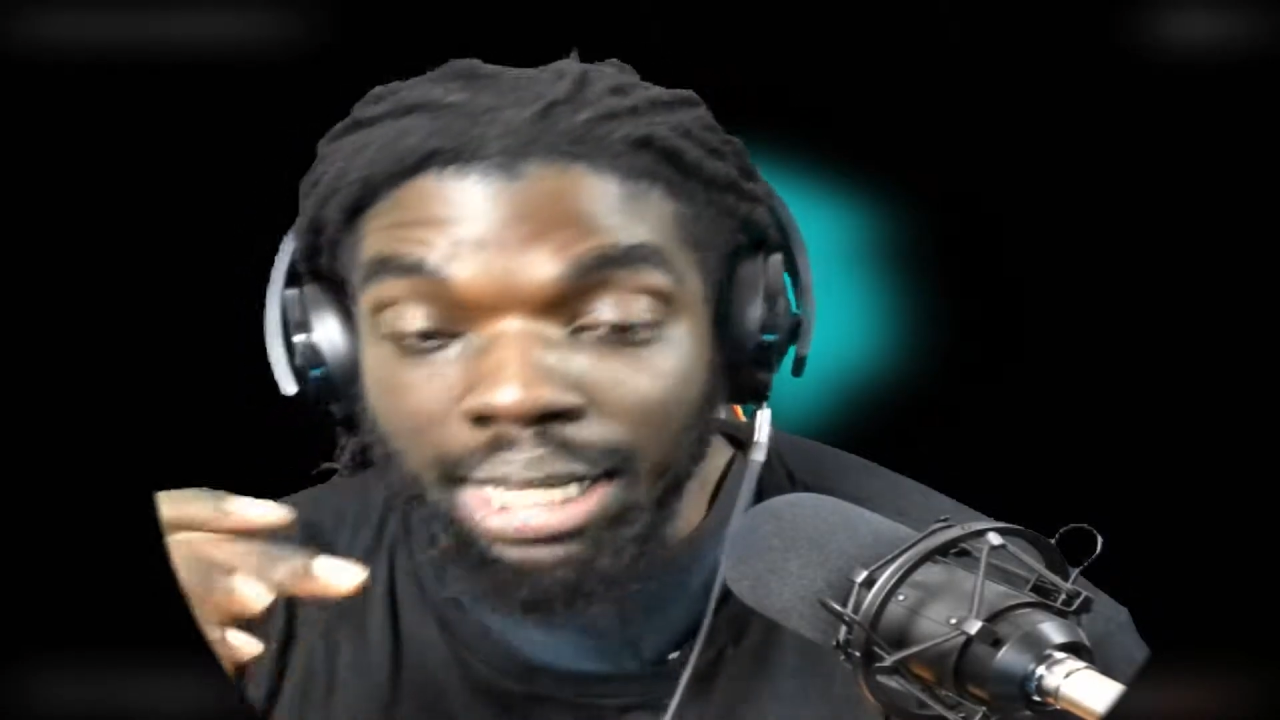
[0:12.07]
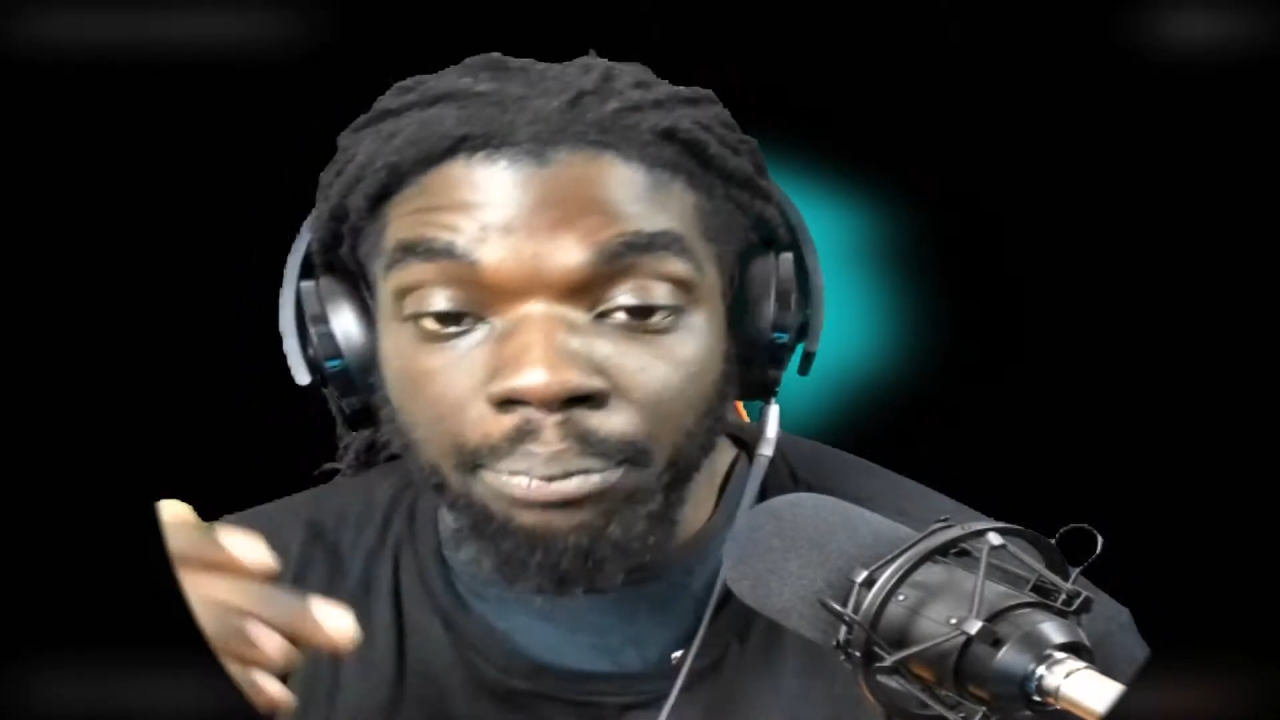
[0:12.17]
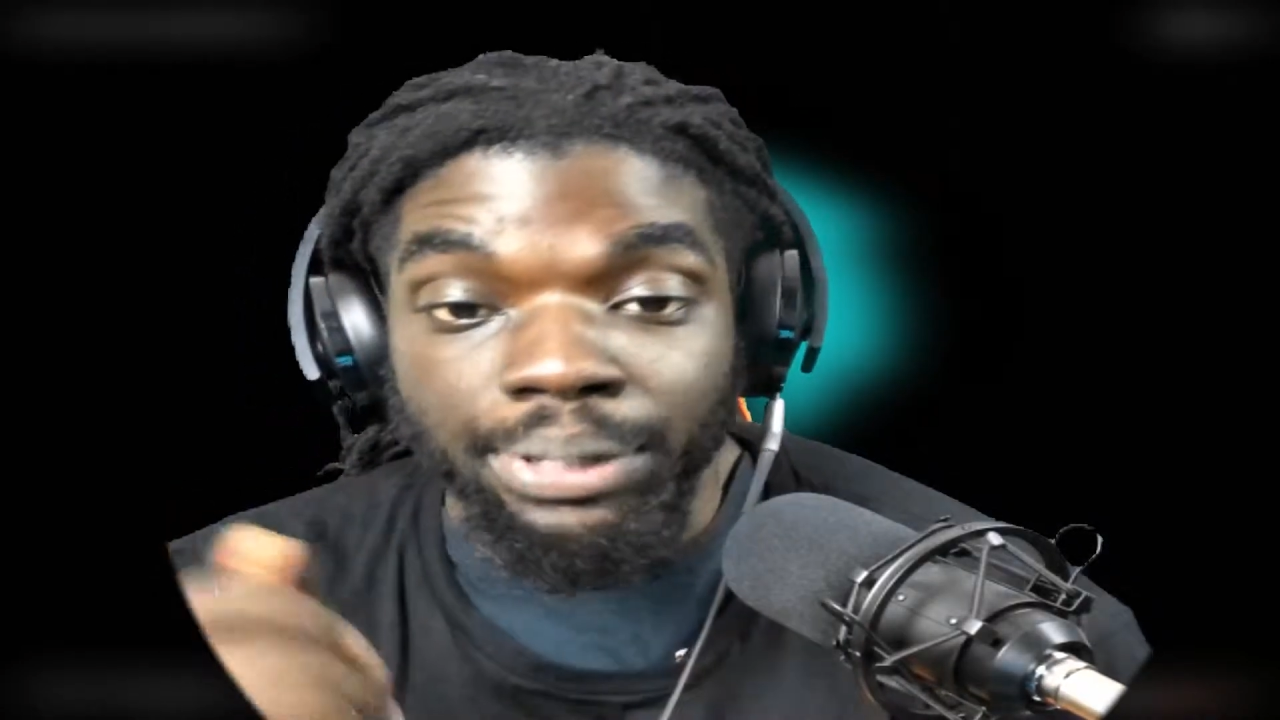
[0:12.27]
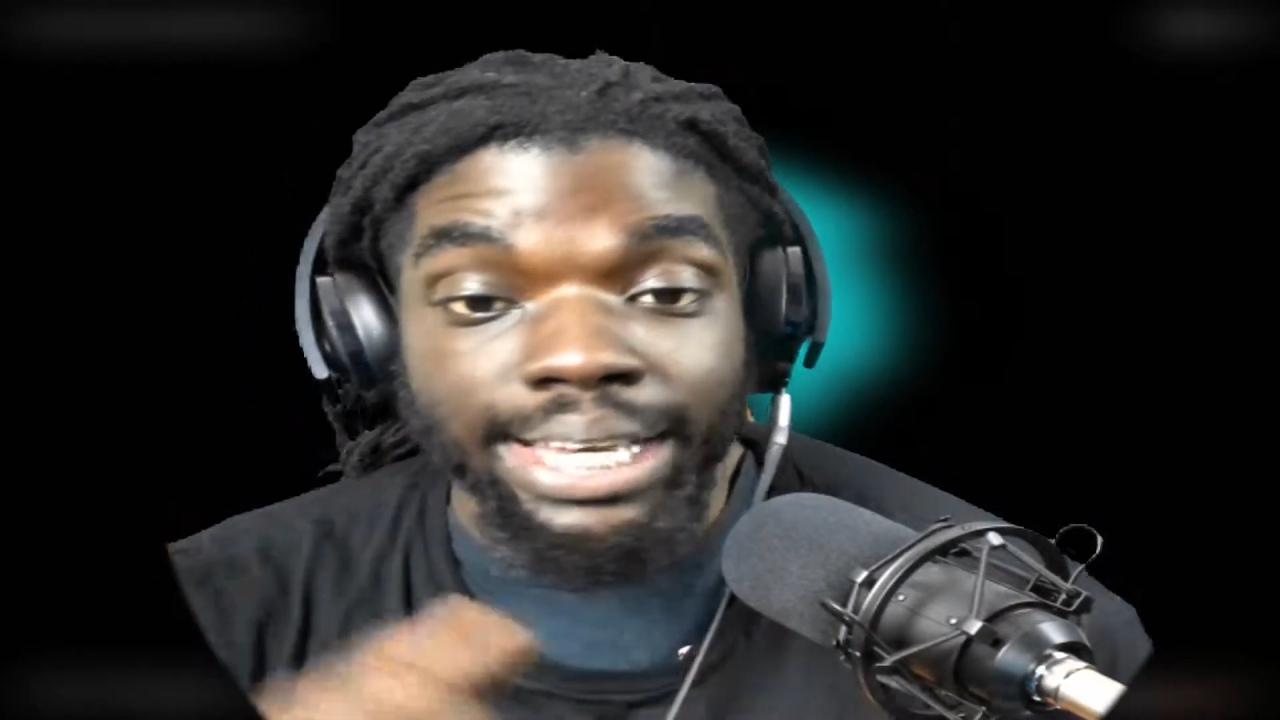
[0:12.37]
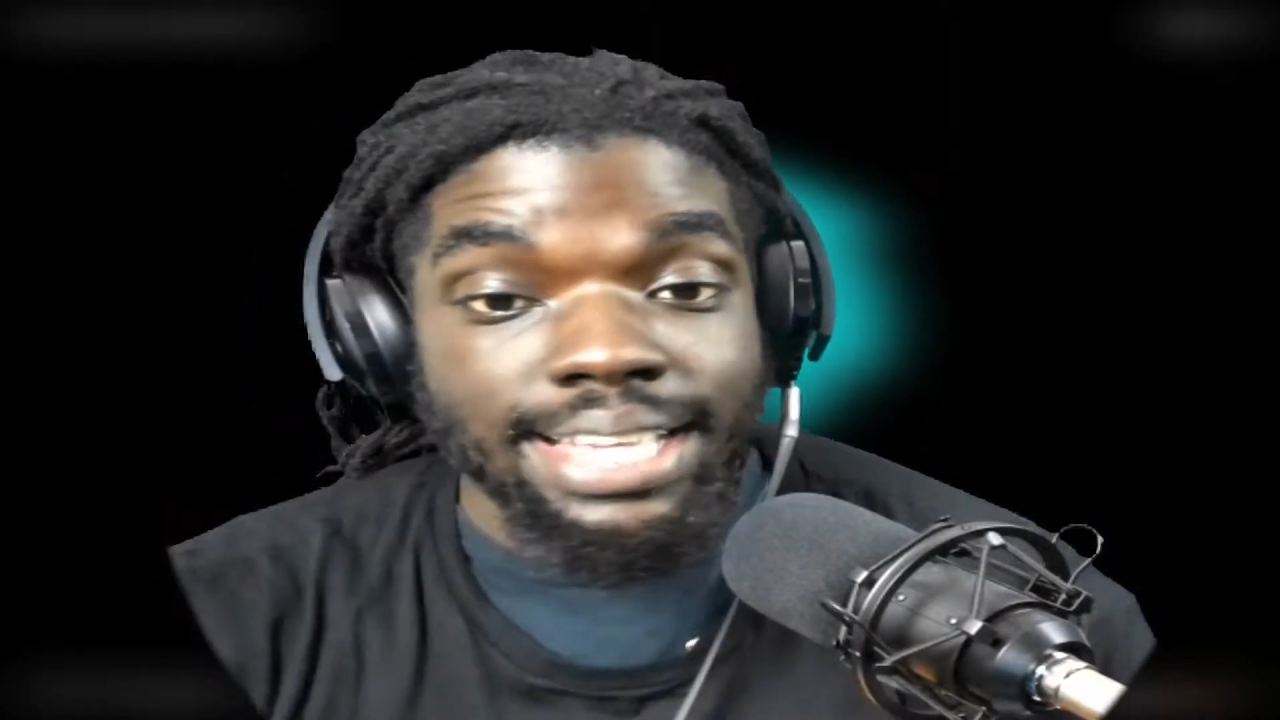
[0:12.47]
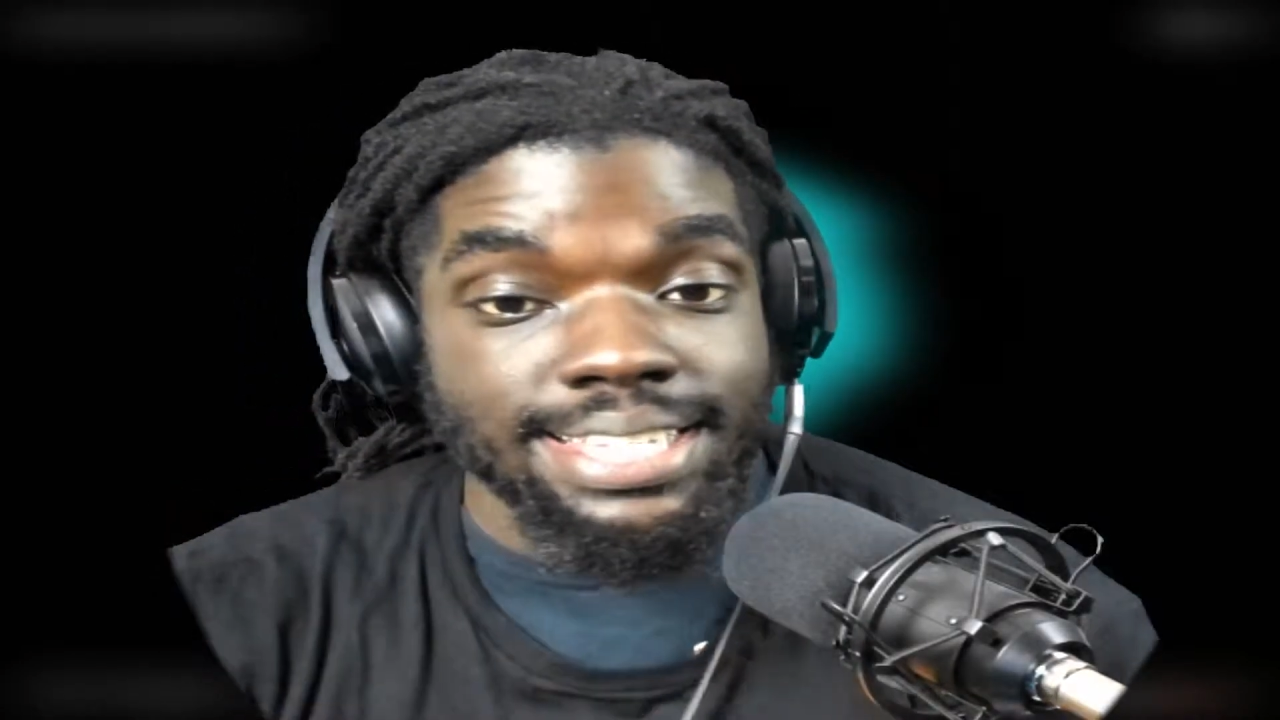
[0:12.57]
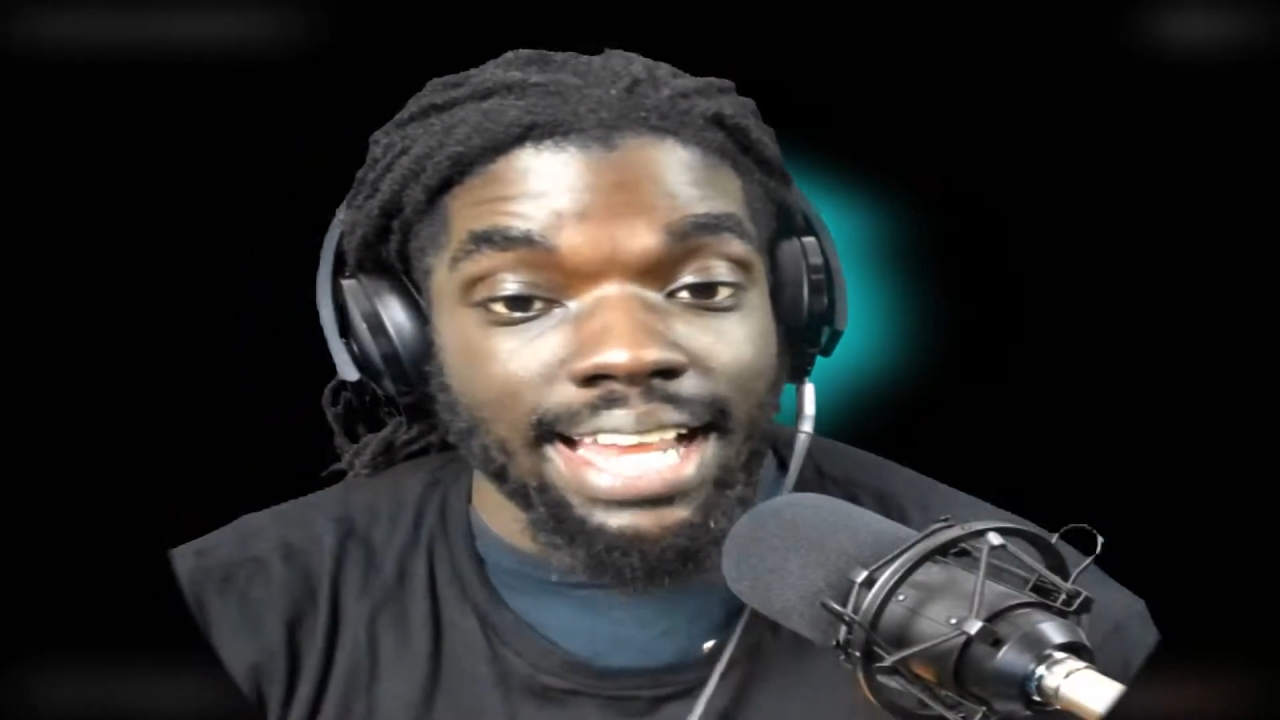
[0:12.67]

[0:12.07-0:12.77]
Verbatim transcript: I'm BSing,